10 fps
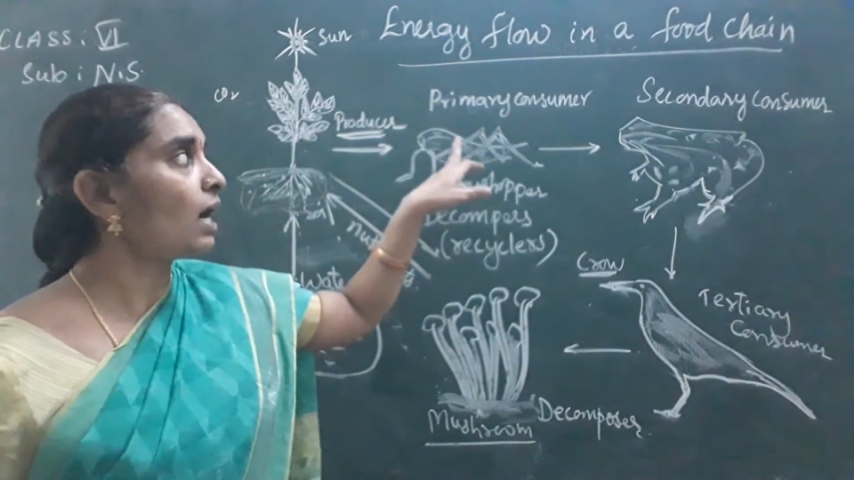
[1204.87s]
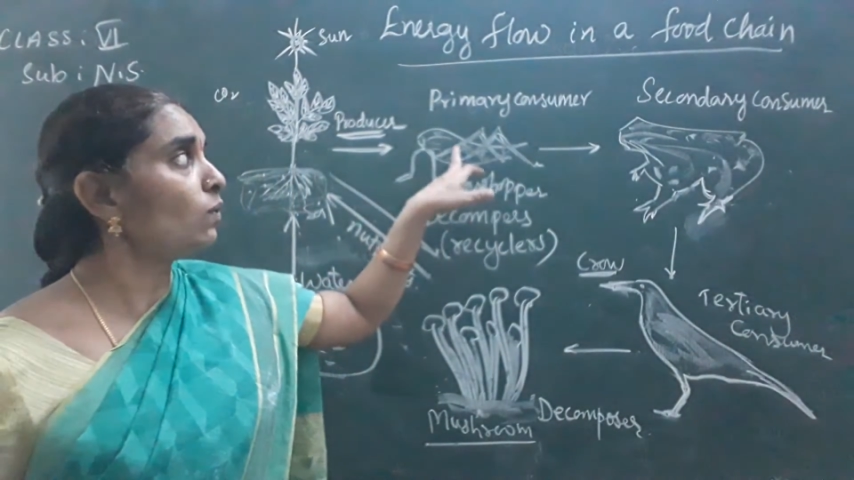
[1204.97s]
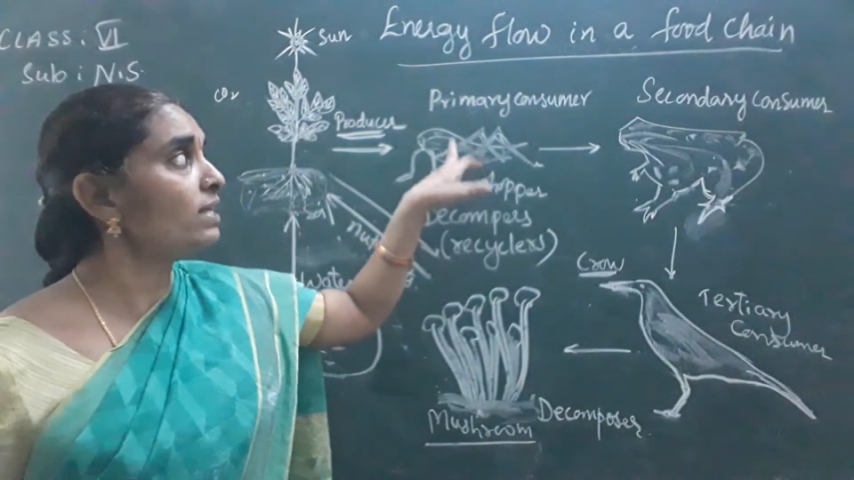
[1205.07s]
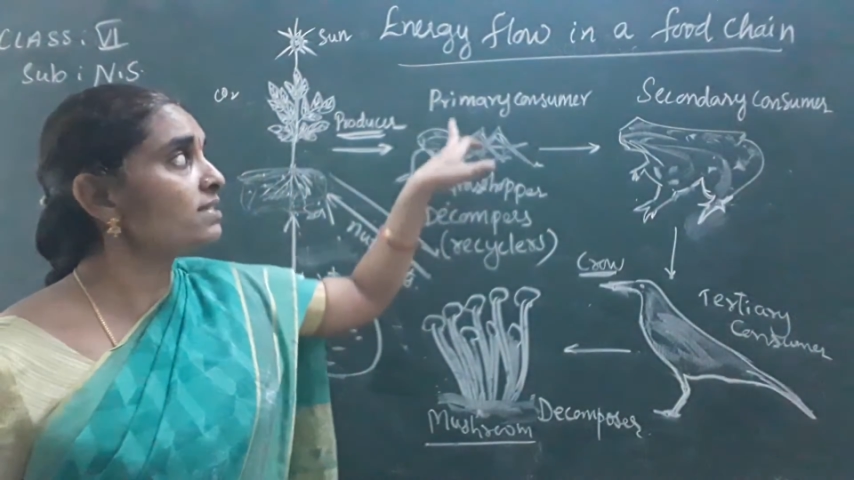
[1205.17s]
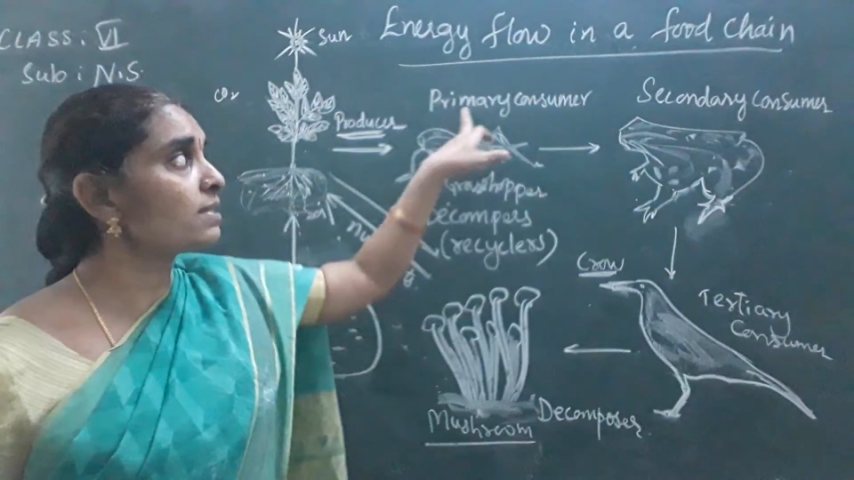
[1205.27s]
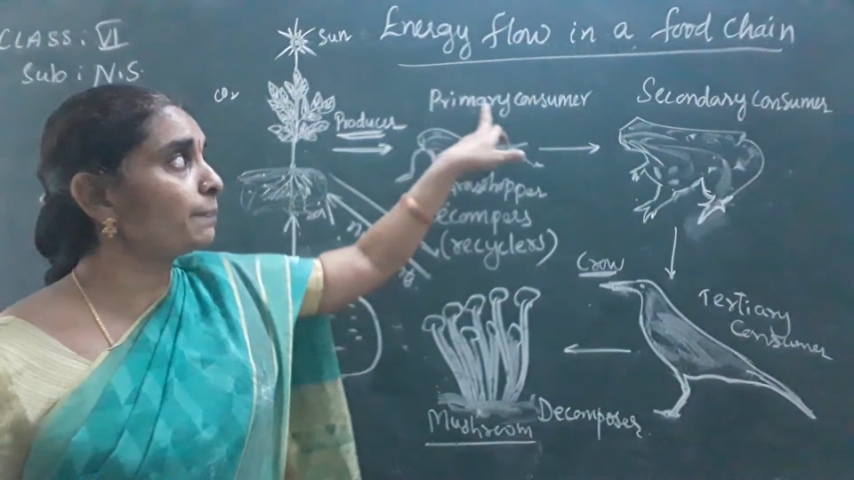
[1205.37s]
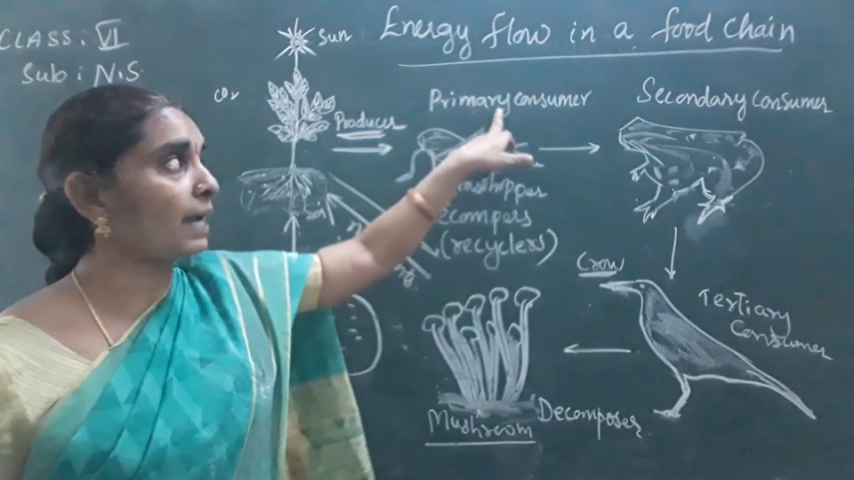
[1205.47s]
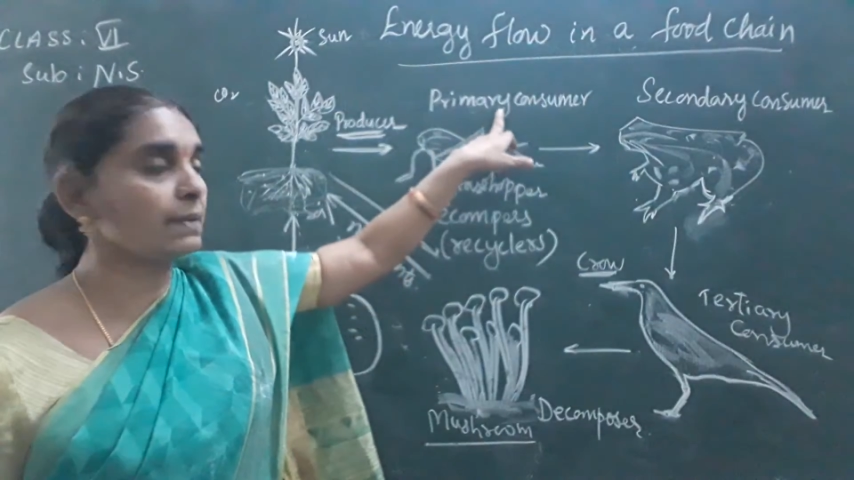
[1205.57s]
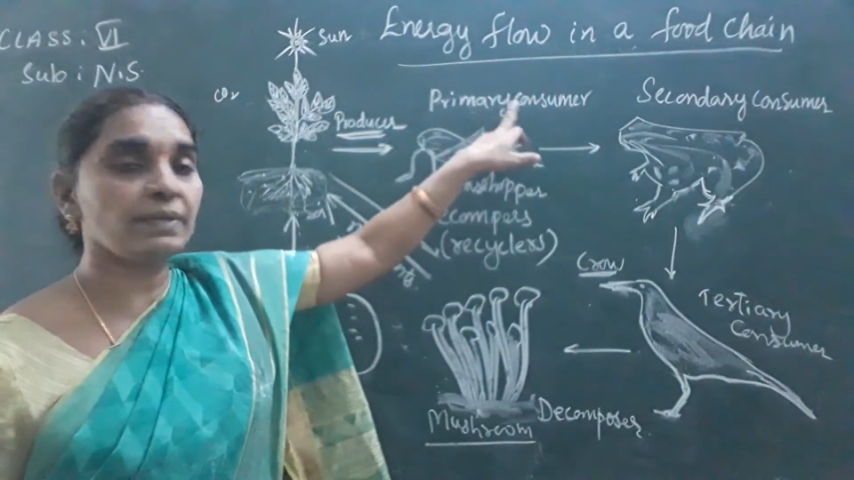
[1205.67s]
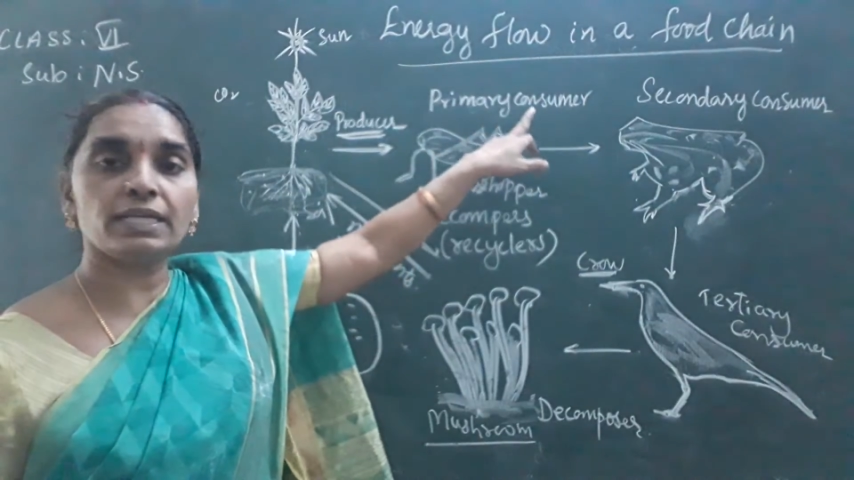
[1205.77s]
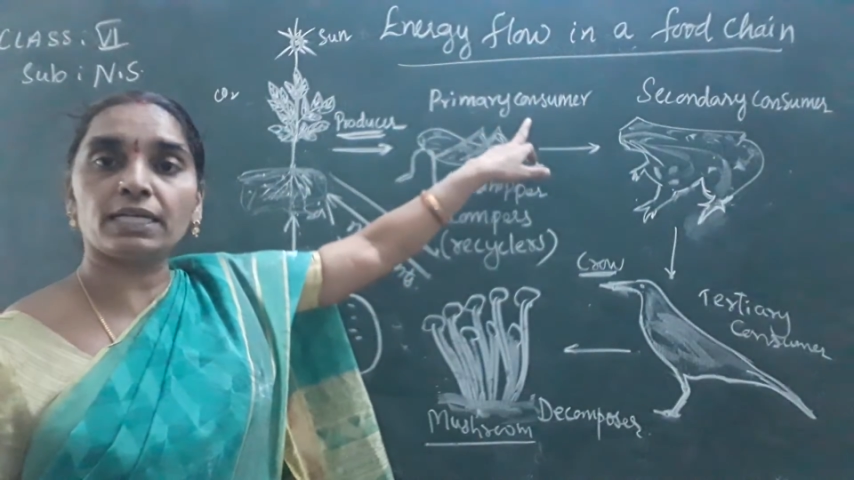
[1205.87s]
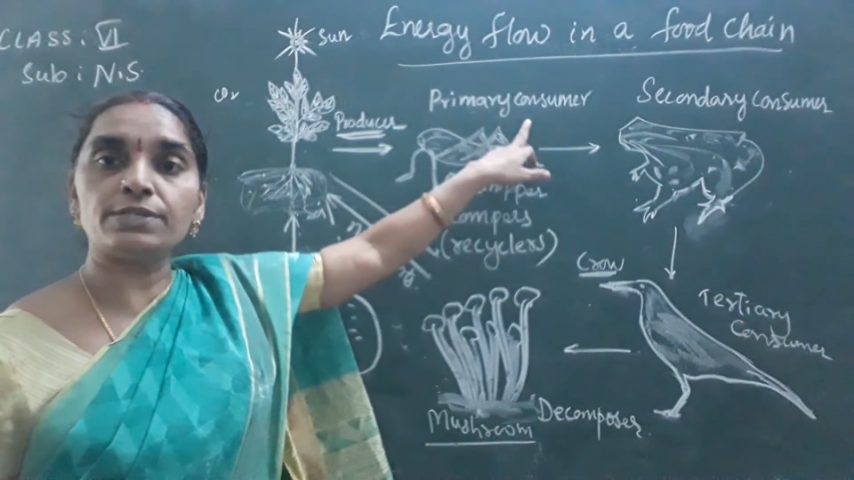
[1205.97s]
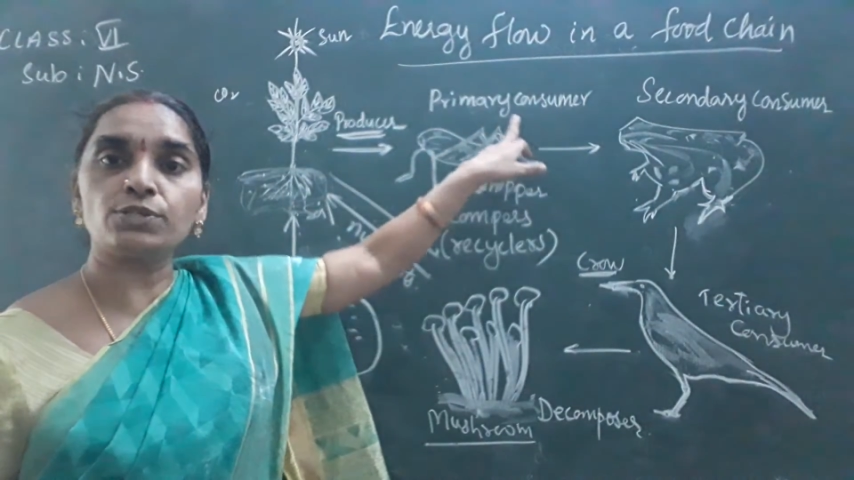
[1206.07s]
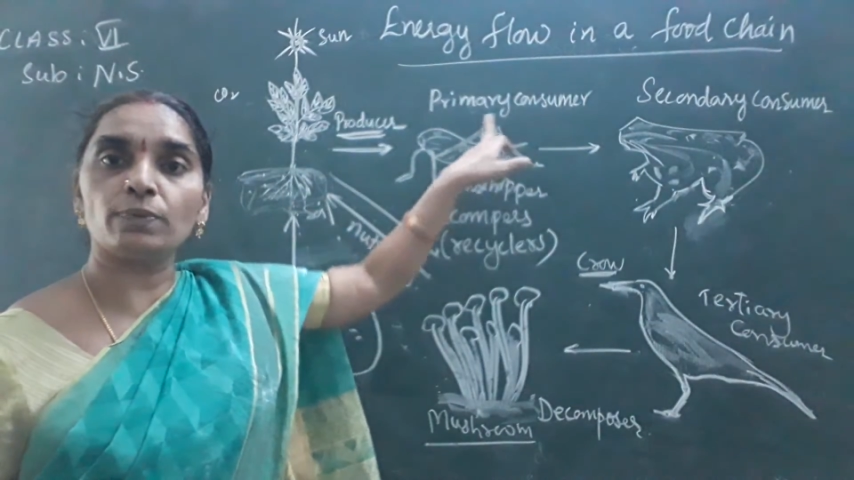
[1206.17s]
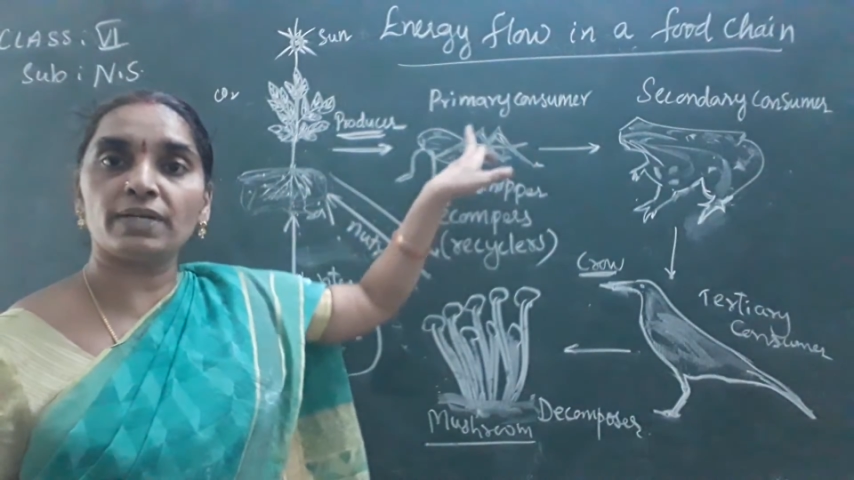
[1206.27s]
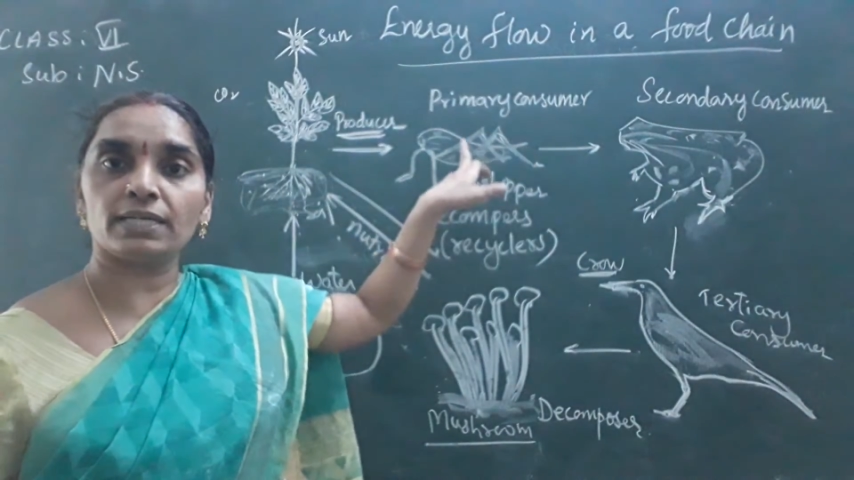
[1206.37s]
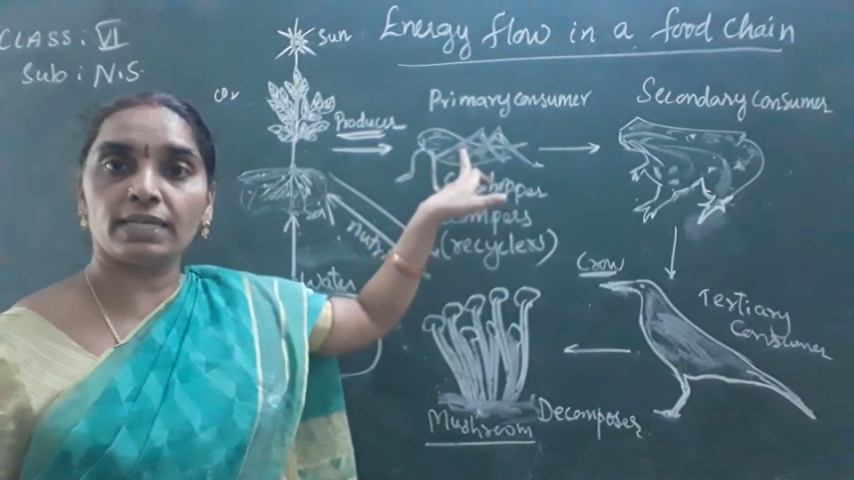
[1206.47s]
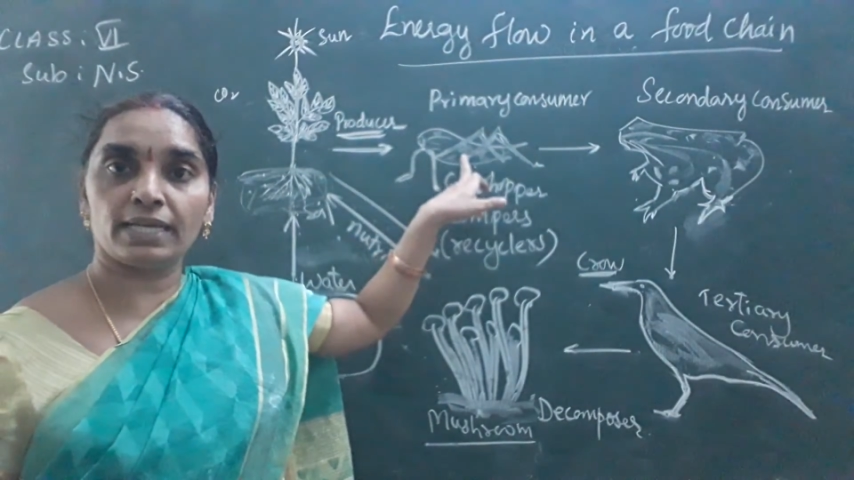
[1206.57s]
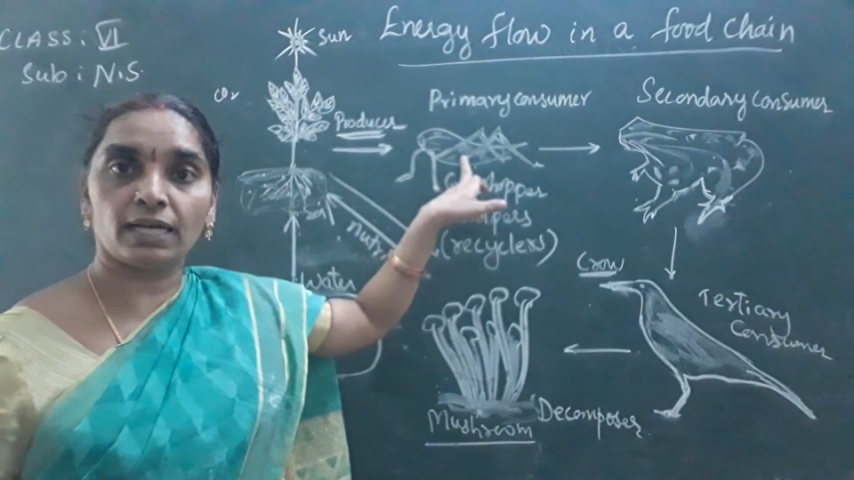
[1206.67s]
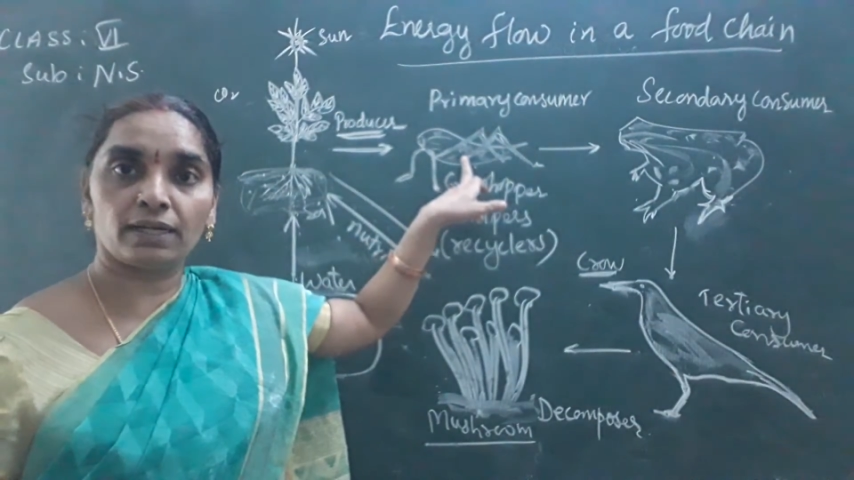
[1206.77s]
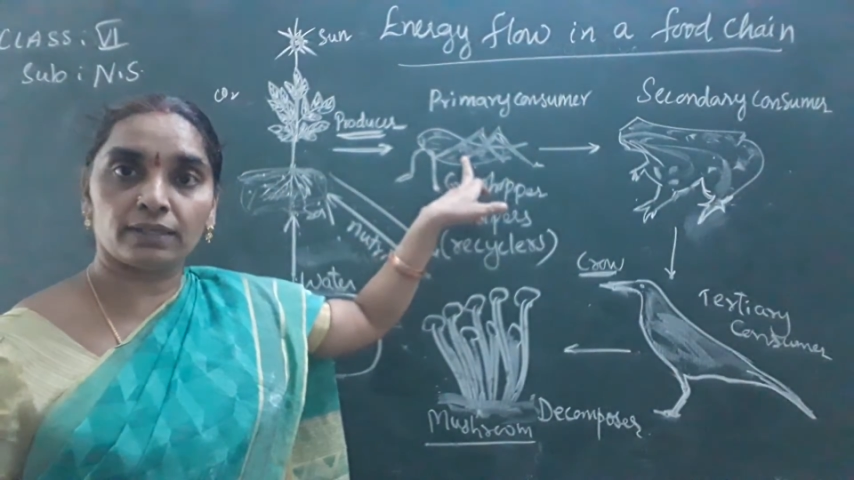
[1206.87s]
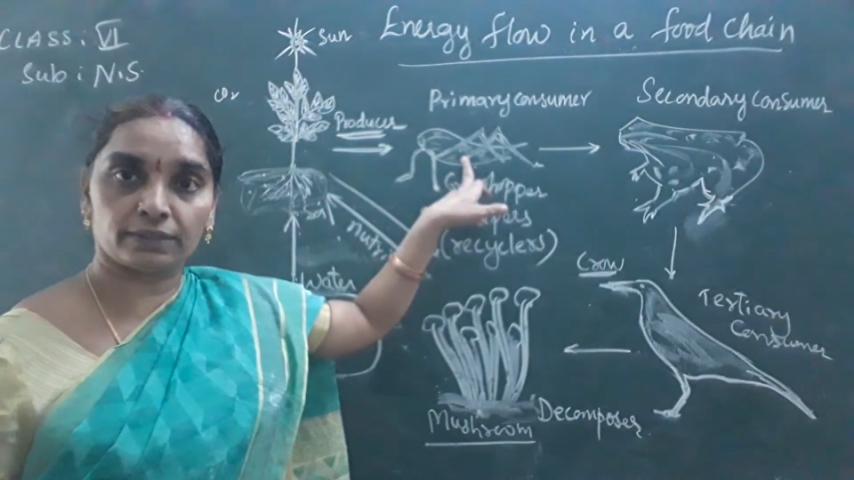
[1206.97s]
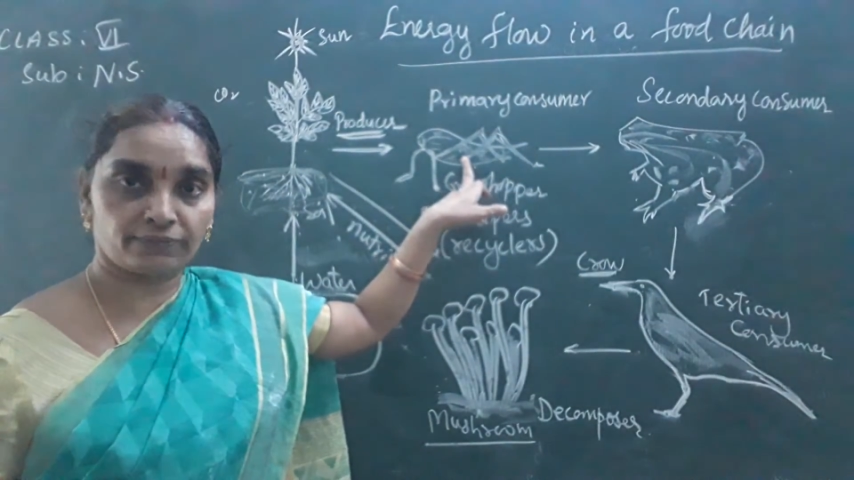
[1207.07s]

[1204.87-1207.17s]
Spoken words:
How does the primary consumer here,